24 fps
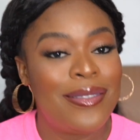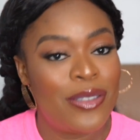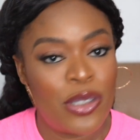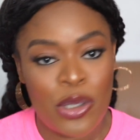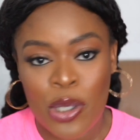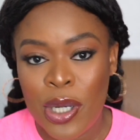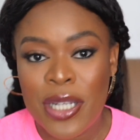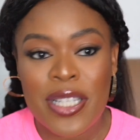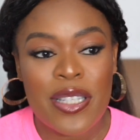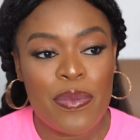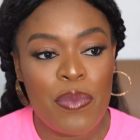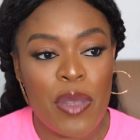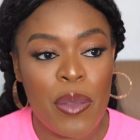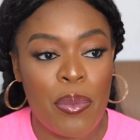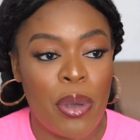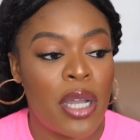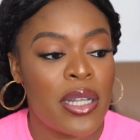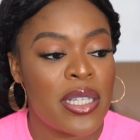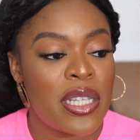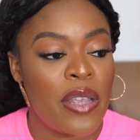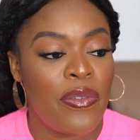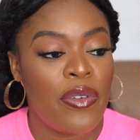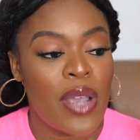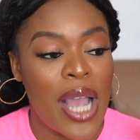trust me,
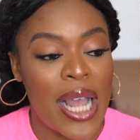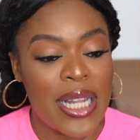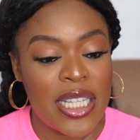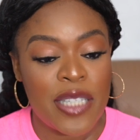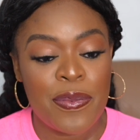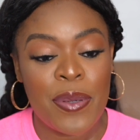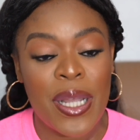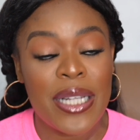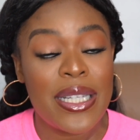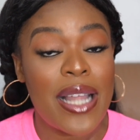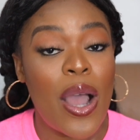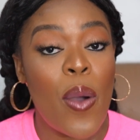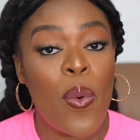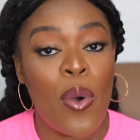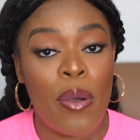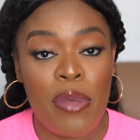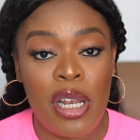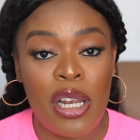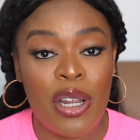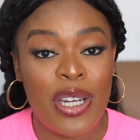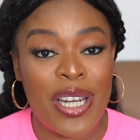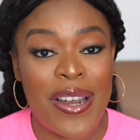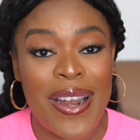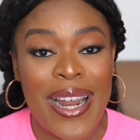because if you had spent that 1
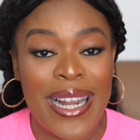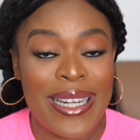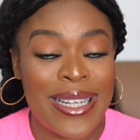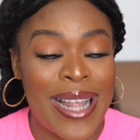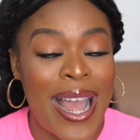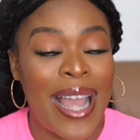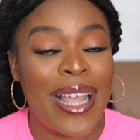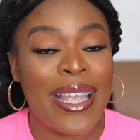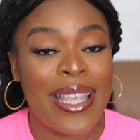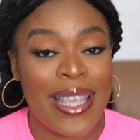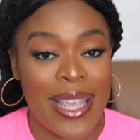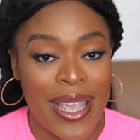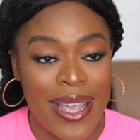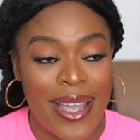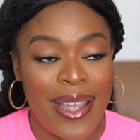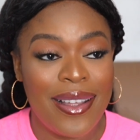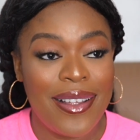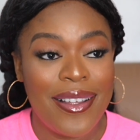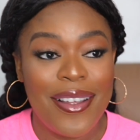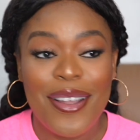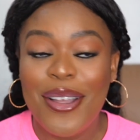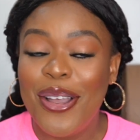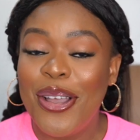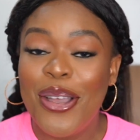million naira that year,
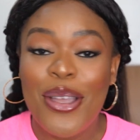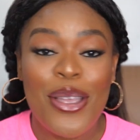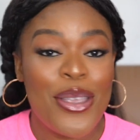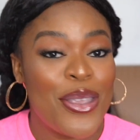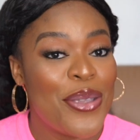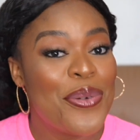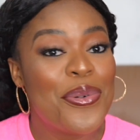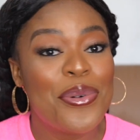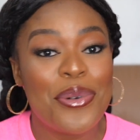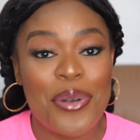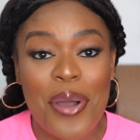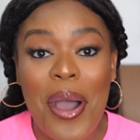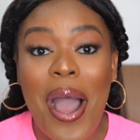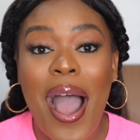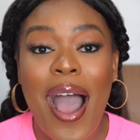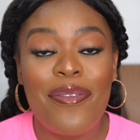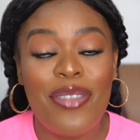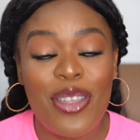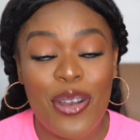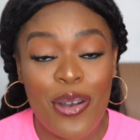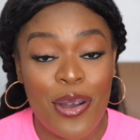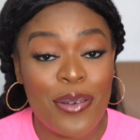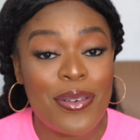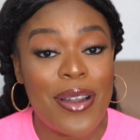you will not
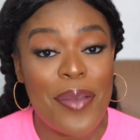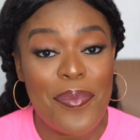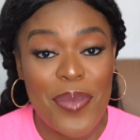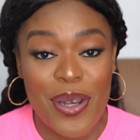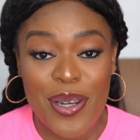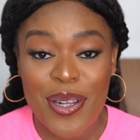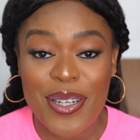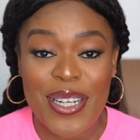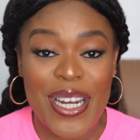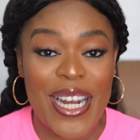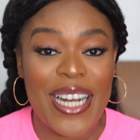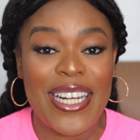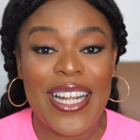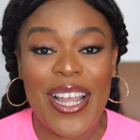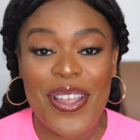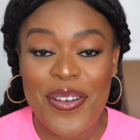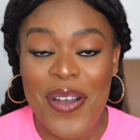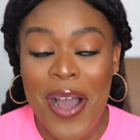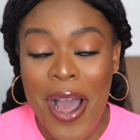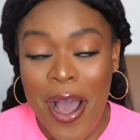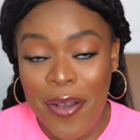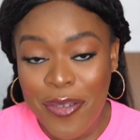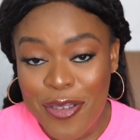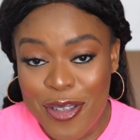have the 100 million naira that you
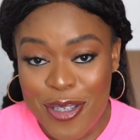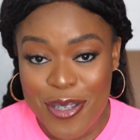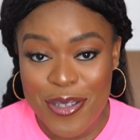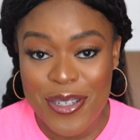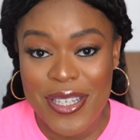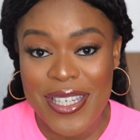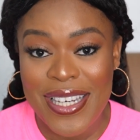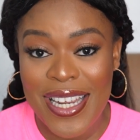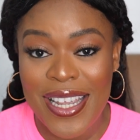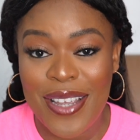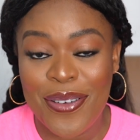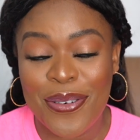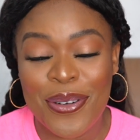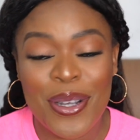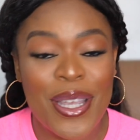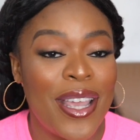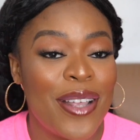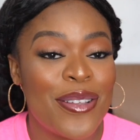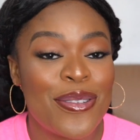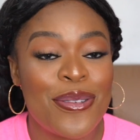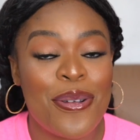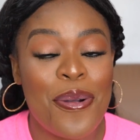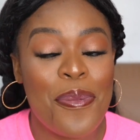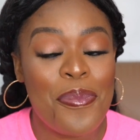have today,
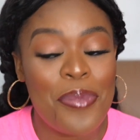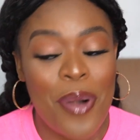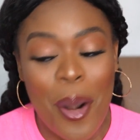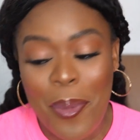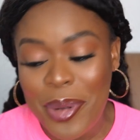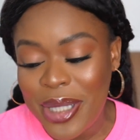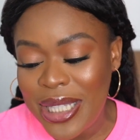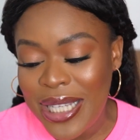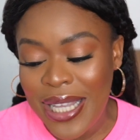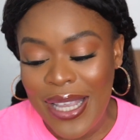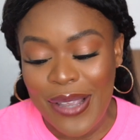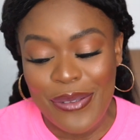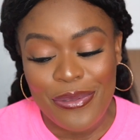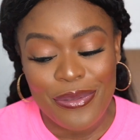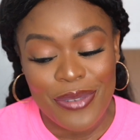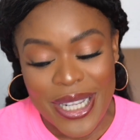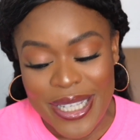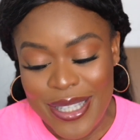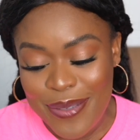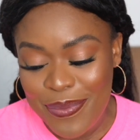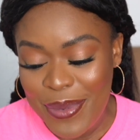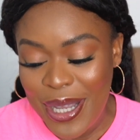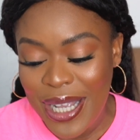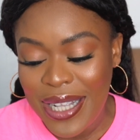okay? So property
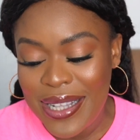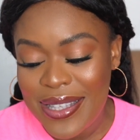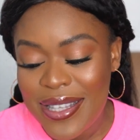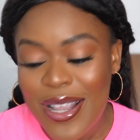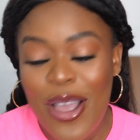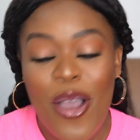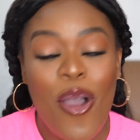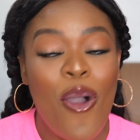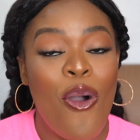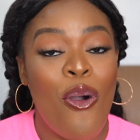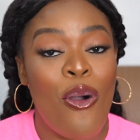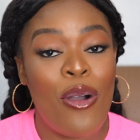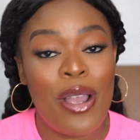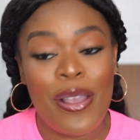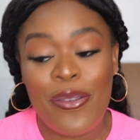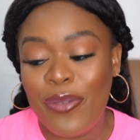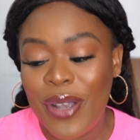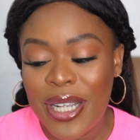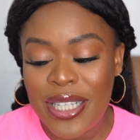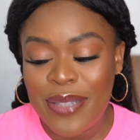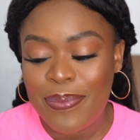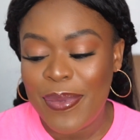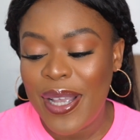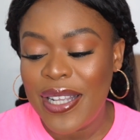investment or
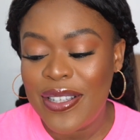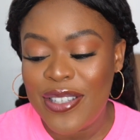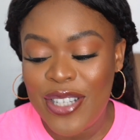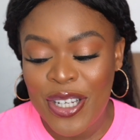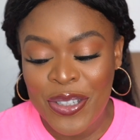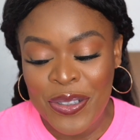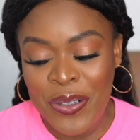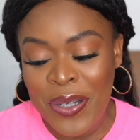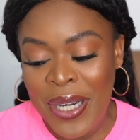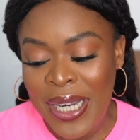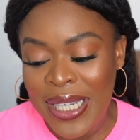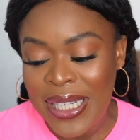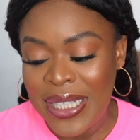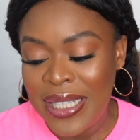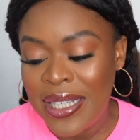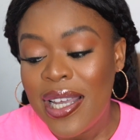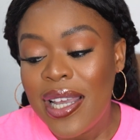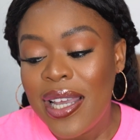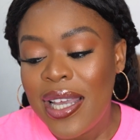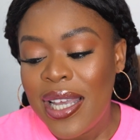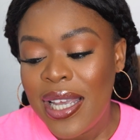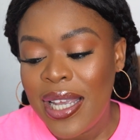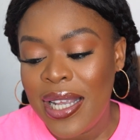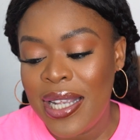investment generally
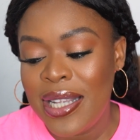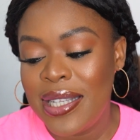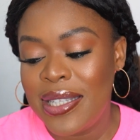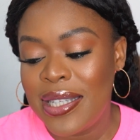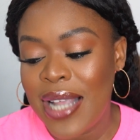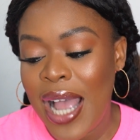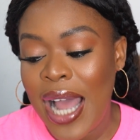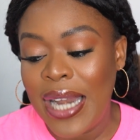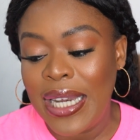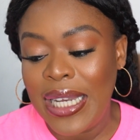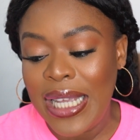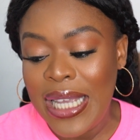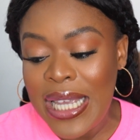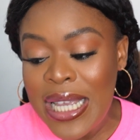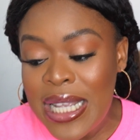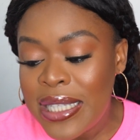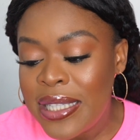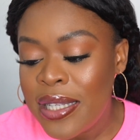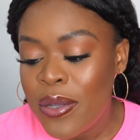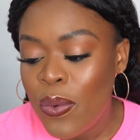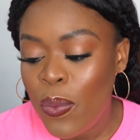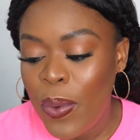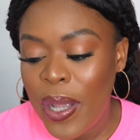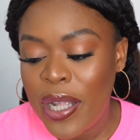is an
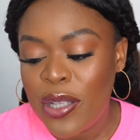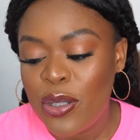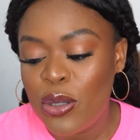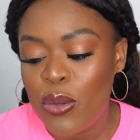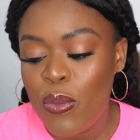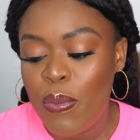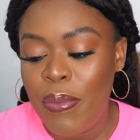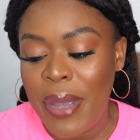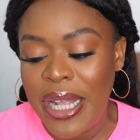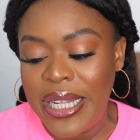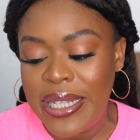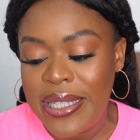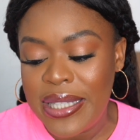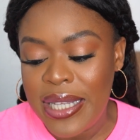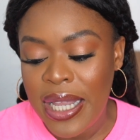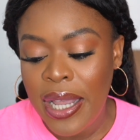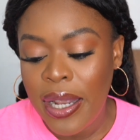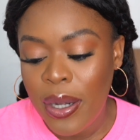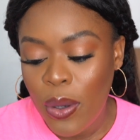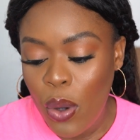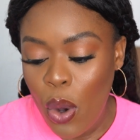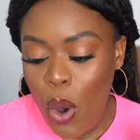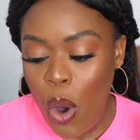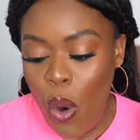easy way to
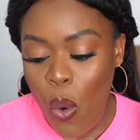maintain